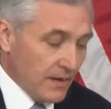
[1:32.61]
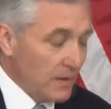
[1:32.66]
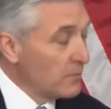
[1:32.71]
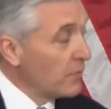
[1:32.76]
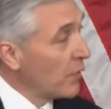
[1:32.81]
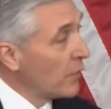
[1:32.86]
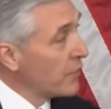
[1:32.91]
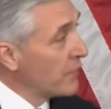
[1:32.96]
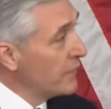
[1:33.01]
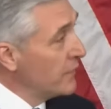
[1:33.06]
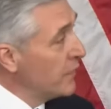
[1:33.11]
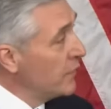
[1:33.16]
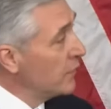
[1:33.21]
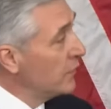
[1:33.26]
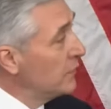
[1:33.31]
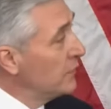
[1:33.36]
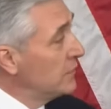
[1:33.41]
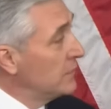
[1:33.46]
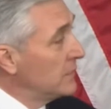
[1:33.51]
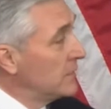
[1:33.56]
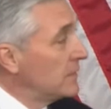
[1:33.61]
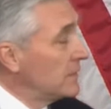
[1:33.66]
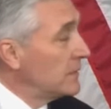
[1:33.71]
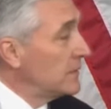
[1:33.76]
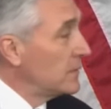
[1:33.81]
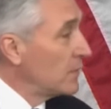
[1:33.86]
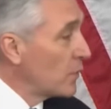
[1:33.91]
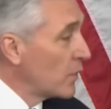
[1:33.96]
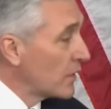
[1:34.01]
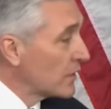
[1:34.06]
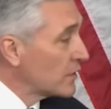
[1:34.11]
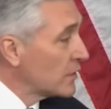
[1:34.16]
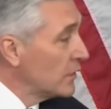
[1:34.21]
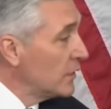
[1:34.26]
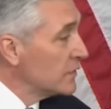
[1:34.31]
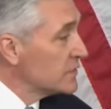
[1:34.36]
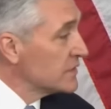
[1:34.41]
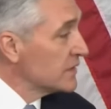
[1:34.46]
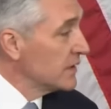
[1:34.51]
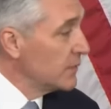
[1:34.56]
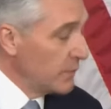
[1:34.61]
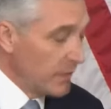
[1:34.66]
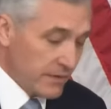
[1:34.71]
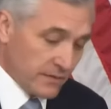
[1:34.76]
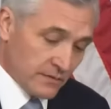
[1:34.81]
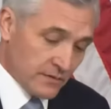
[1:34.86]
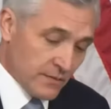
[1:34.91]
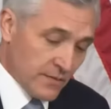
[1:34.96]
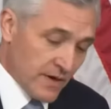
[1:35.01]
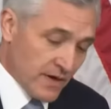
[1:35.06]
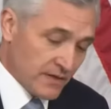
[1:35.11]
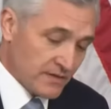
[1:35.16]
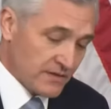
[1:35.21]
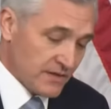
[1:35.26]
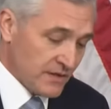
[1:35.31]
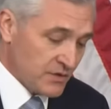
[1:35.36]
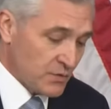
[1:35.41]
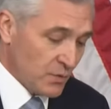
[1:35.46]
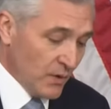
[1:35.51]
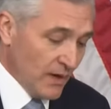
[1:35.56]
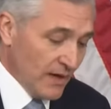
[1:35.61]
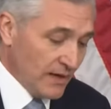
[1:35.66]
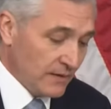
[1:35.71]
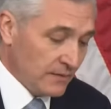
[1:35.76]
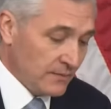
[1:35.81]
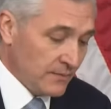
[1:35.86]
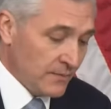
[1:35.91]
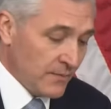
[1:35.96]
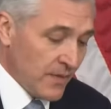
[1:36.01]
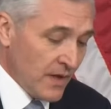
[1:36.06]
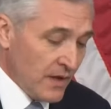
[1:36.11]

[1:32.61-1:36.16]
And both of you worked closely with Thomas as well.